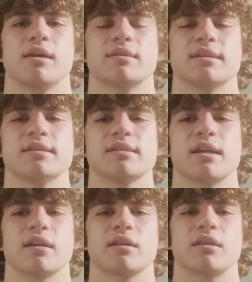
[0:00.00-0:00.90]
Since then,
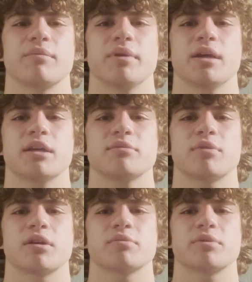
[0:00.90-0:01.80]
Colombia has
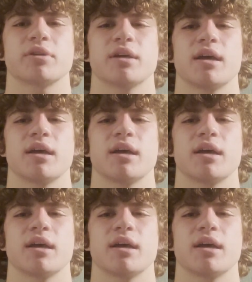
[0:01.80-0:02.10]
prospered,